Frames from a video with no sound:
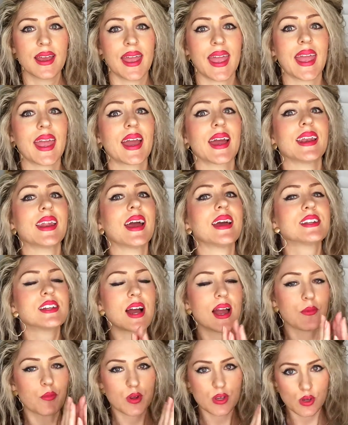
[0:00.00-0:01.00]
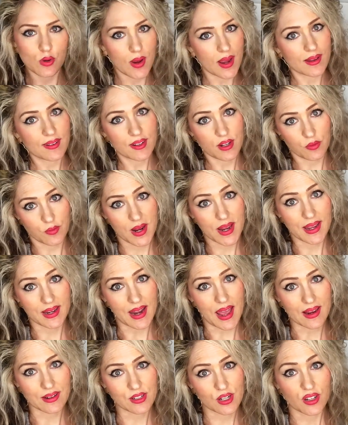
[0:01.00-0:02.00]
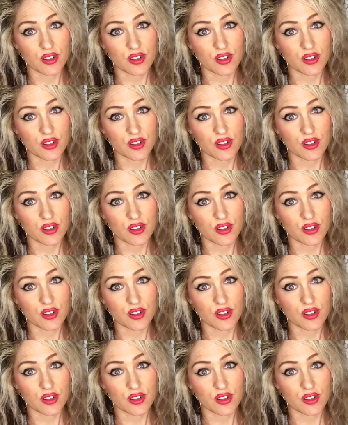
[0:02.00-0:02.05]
and a time when you guys can reconnect